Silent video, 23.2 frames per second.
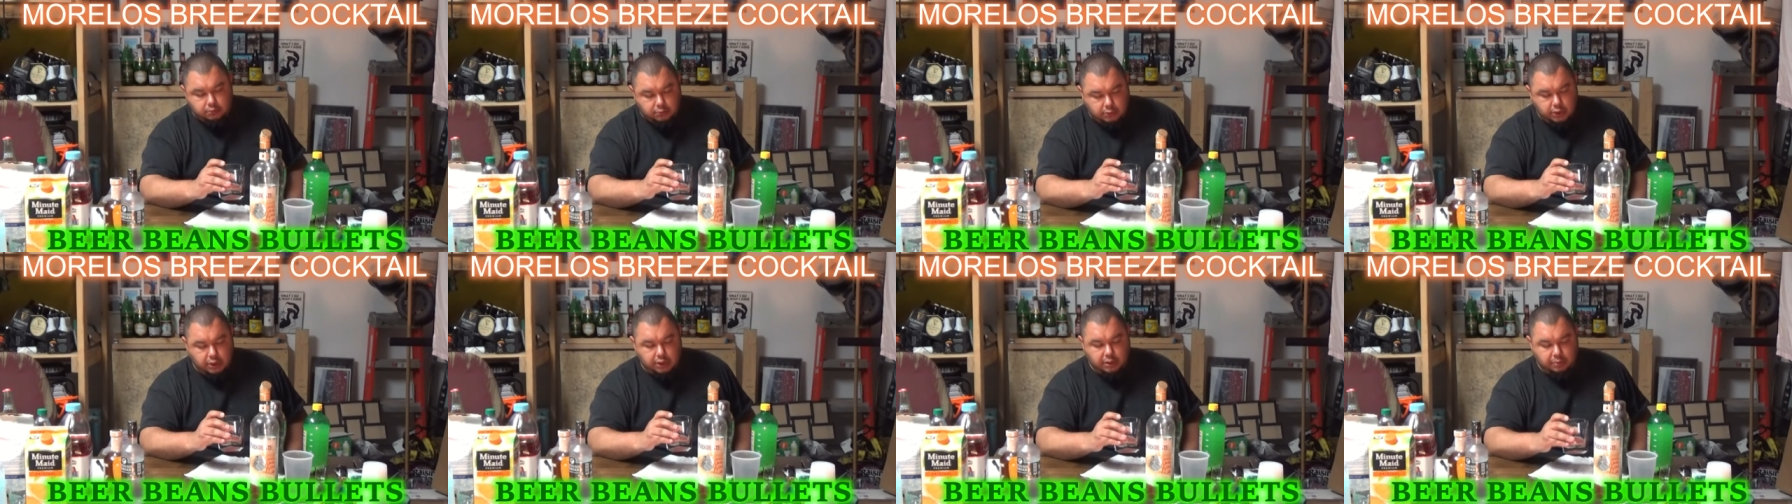
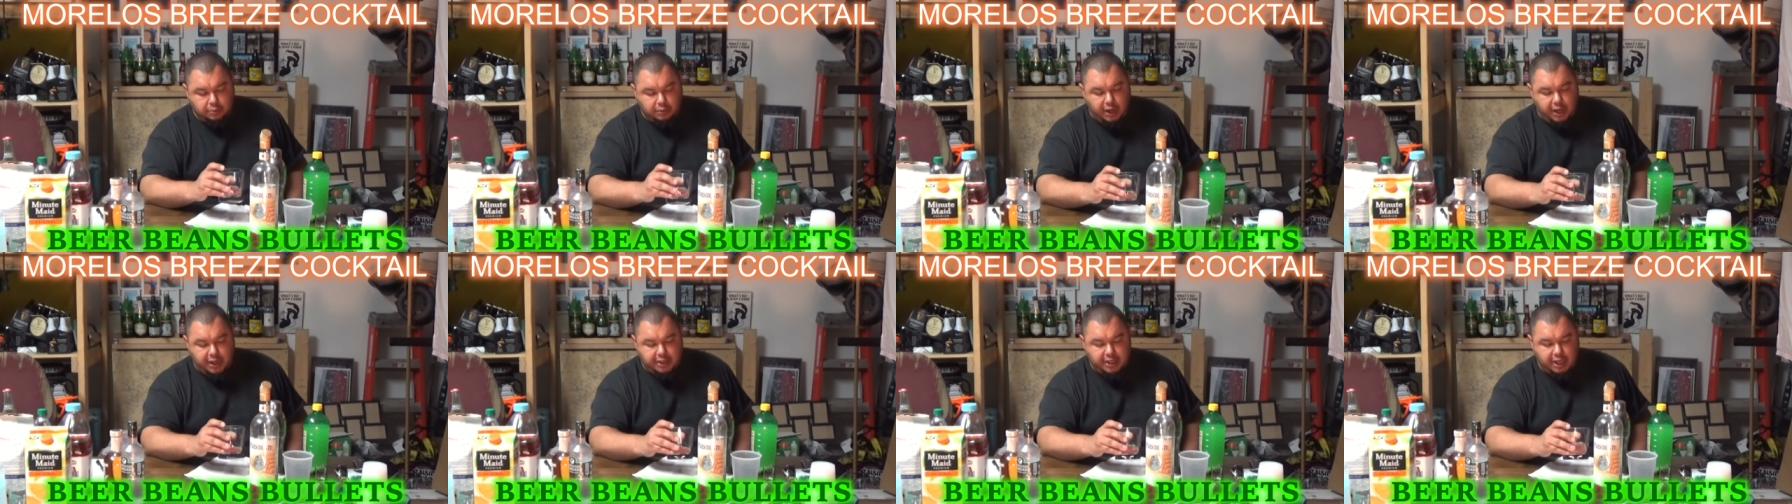You can
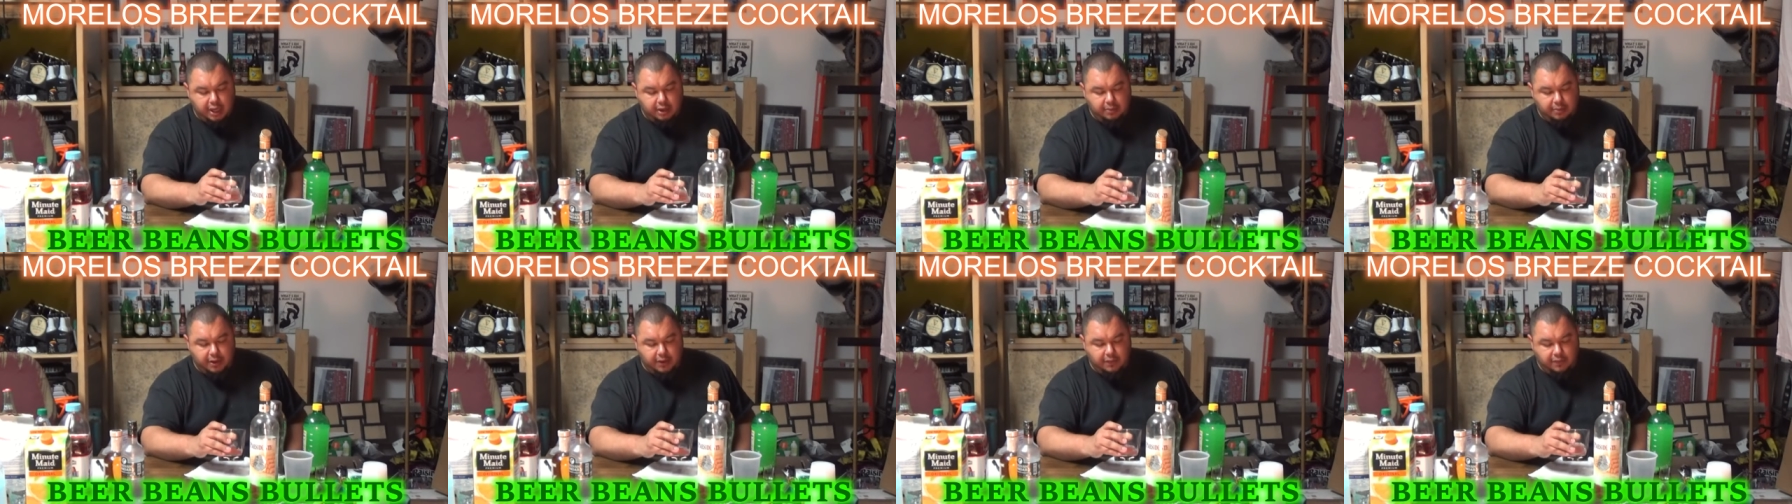probably
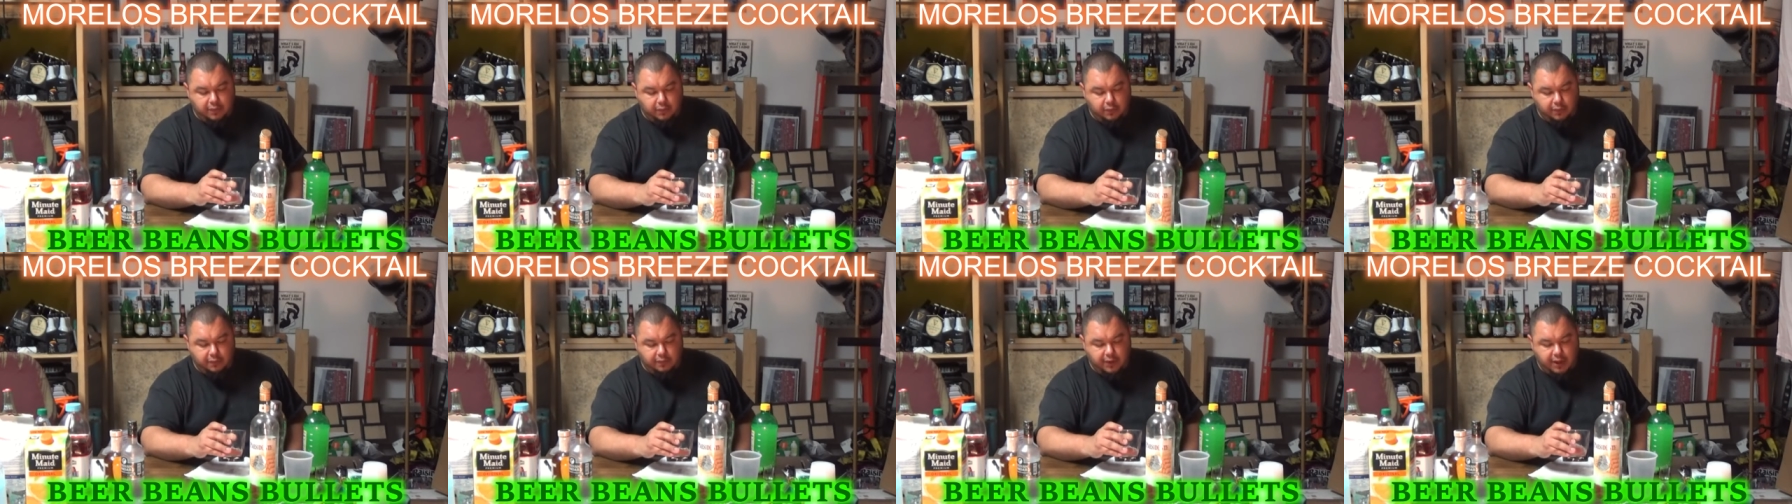down about
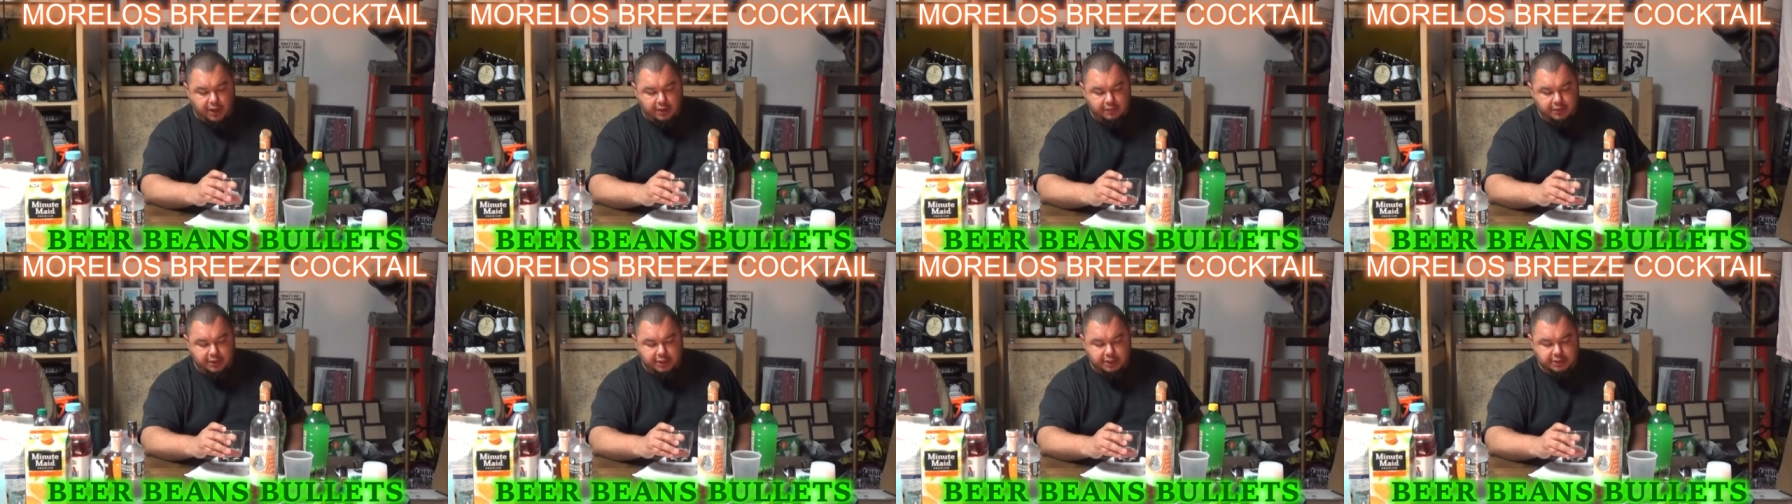4 or
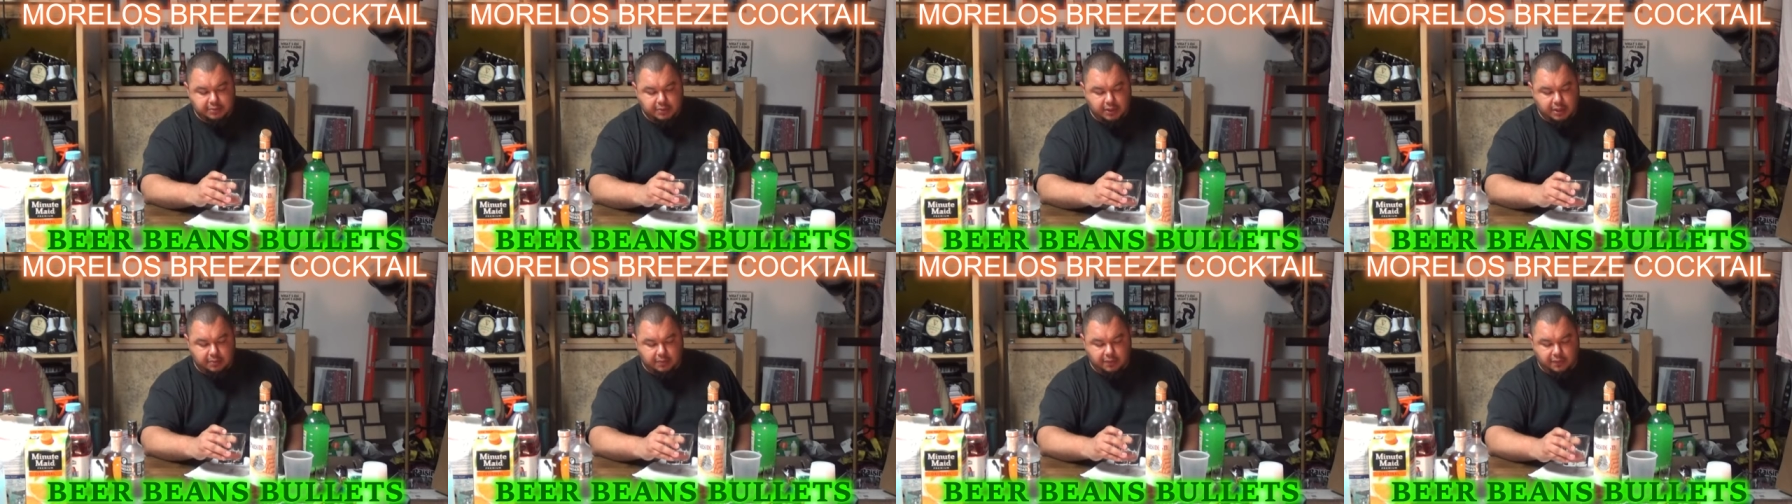5 of these,
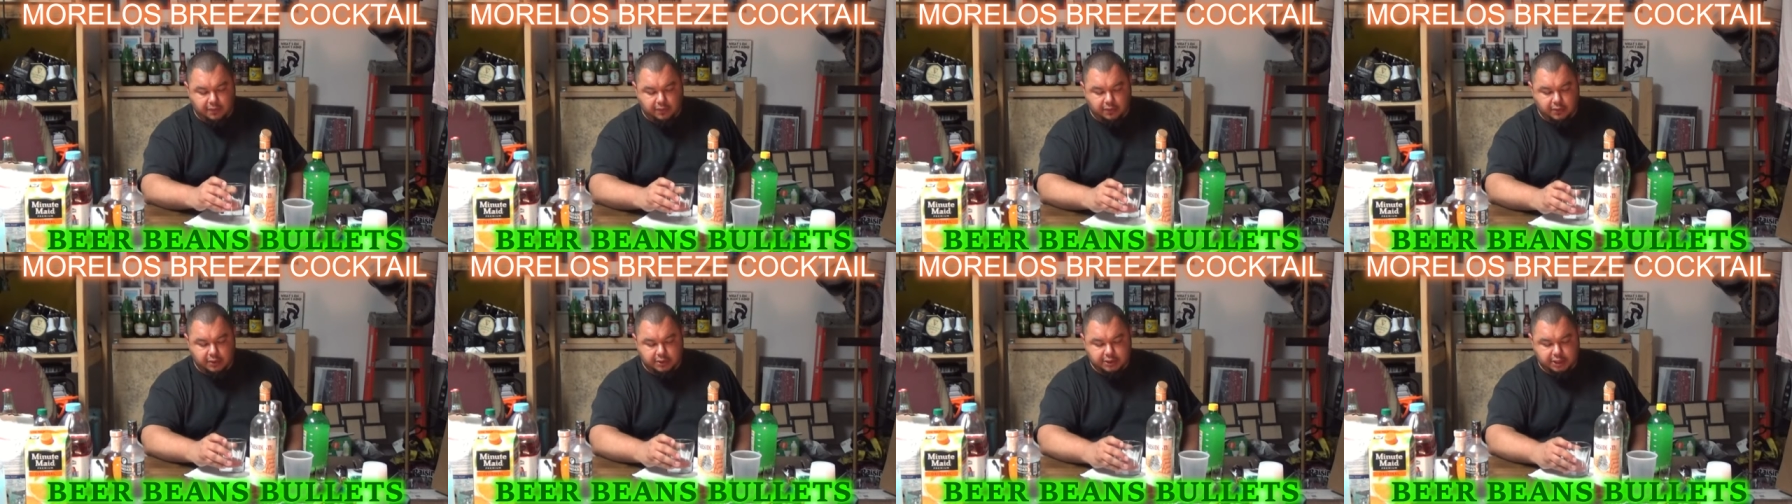man,
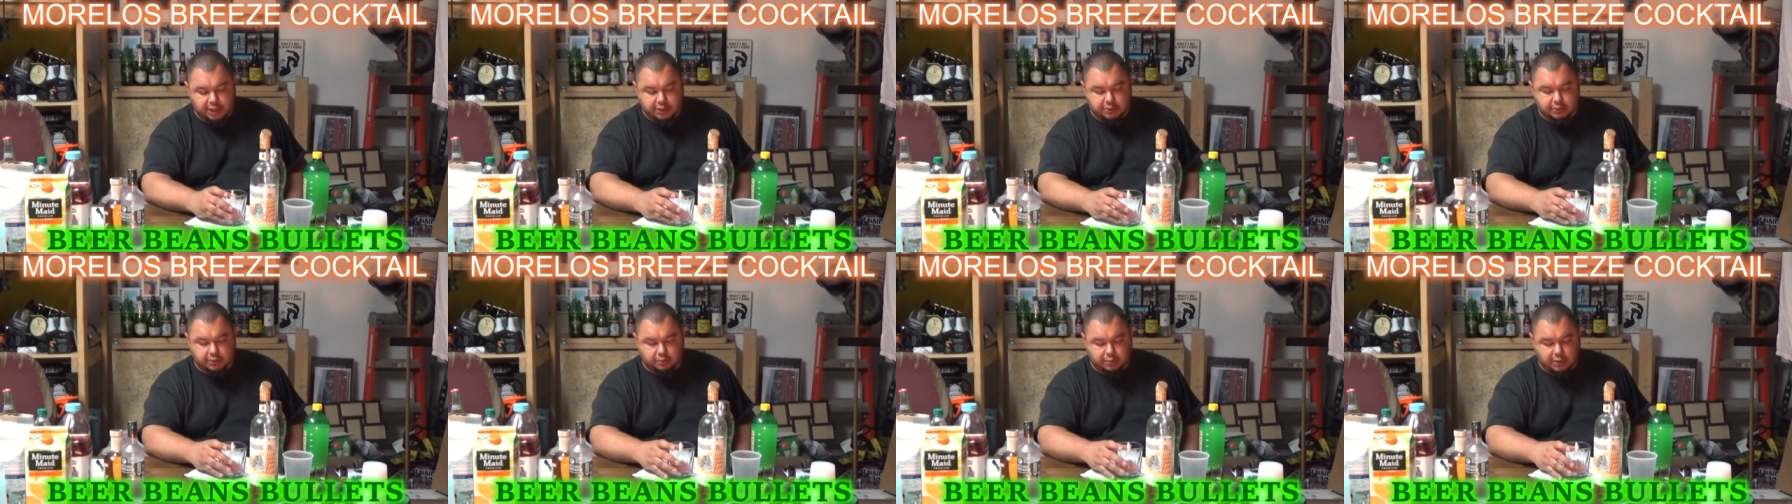before the
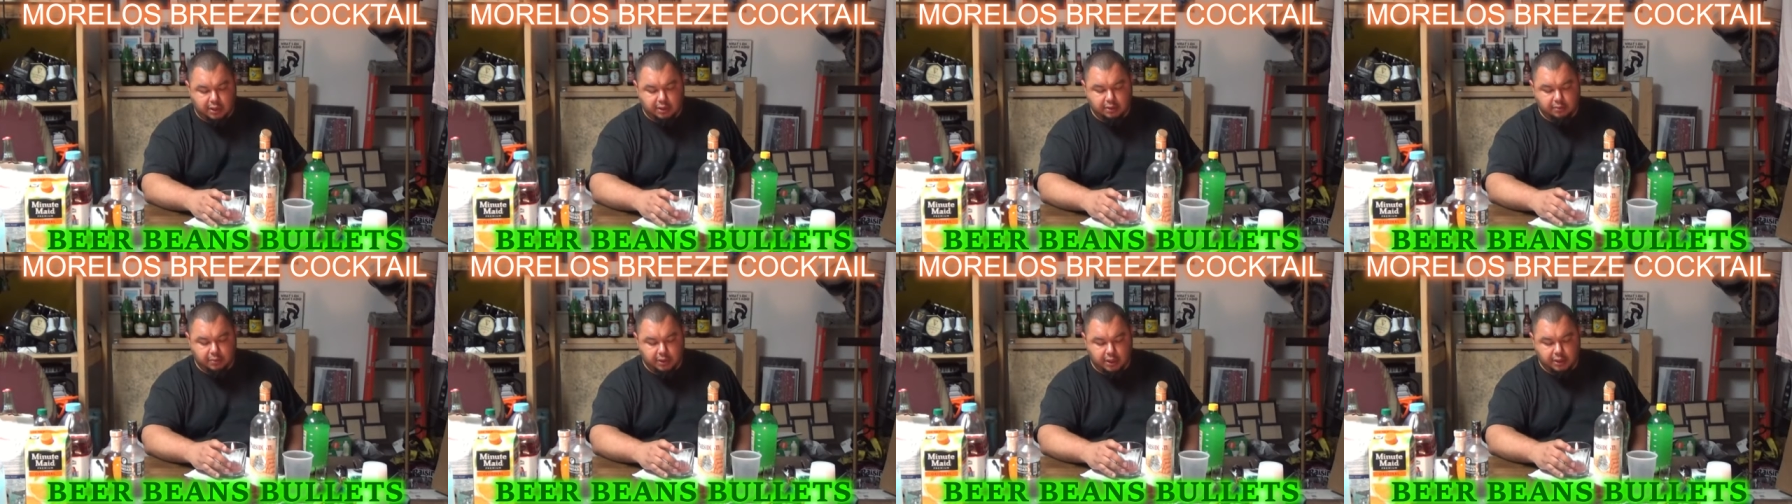taste would
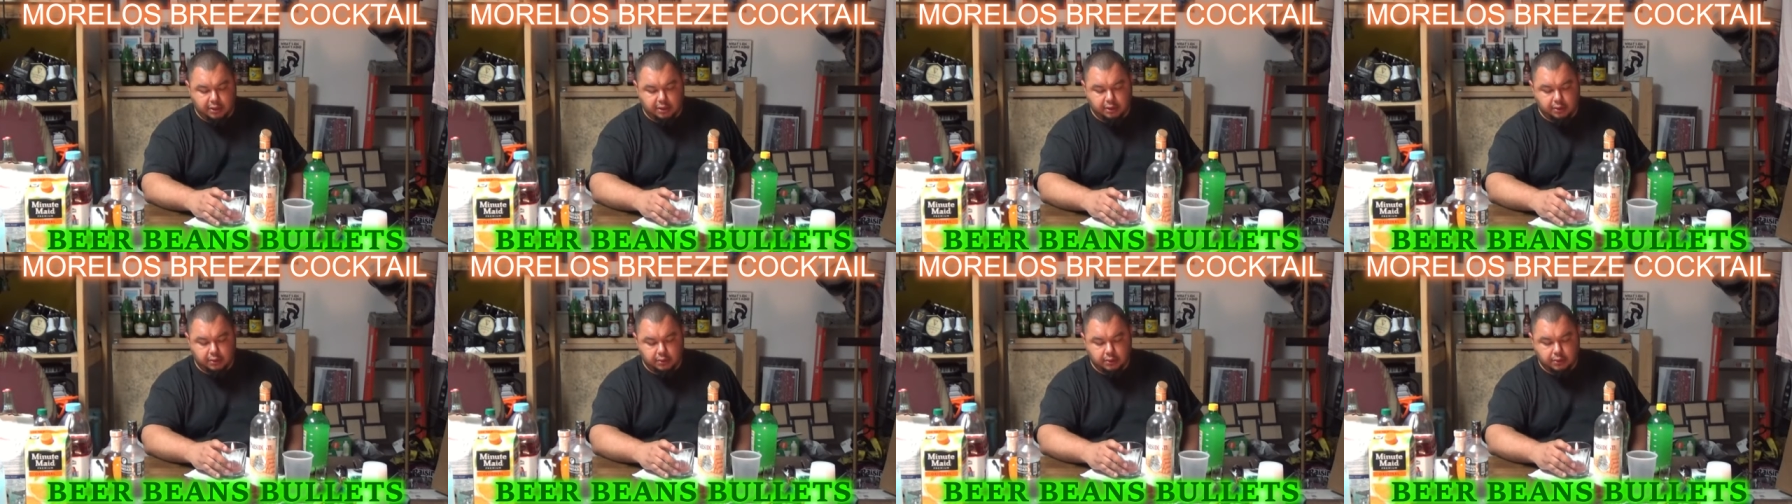probably bother
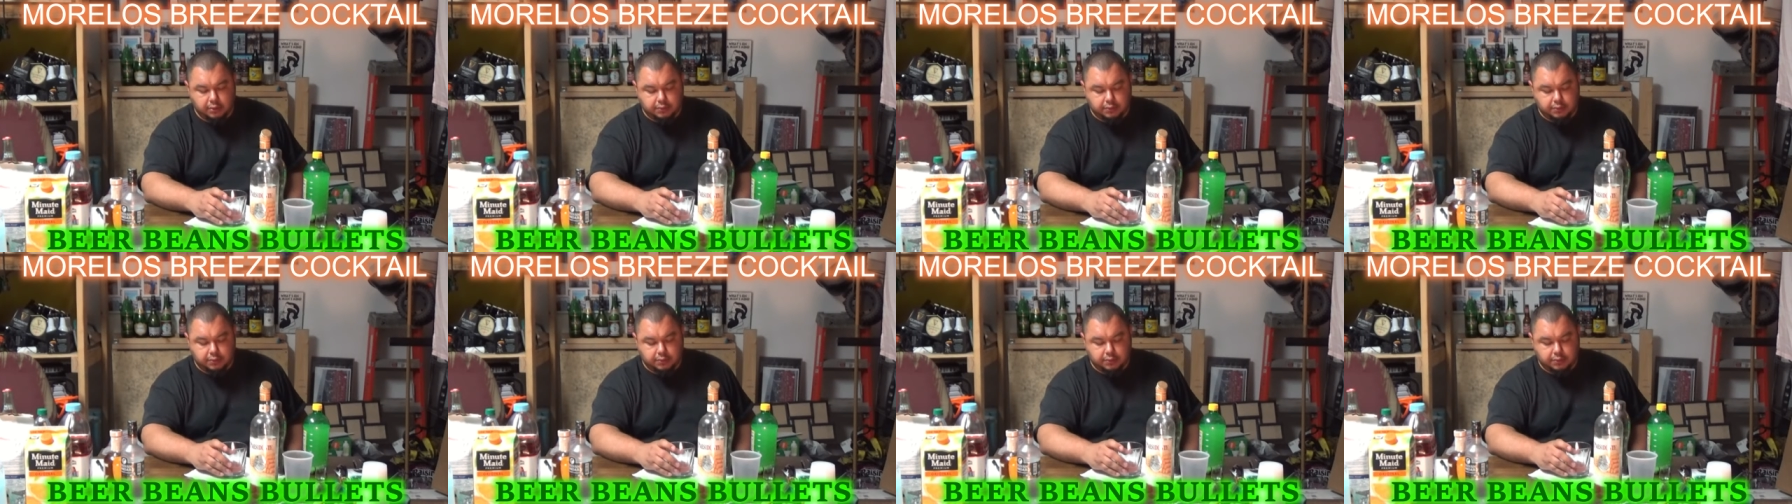you.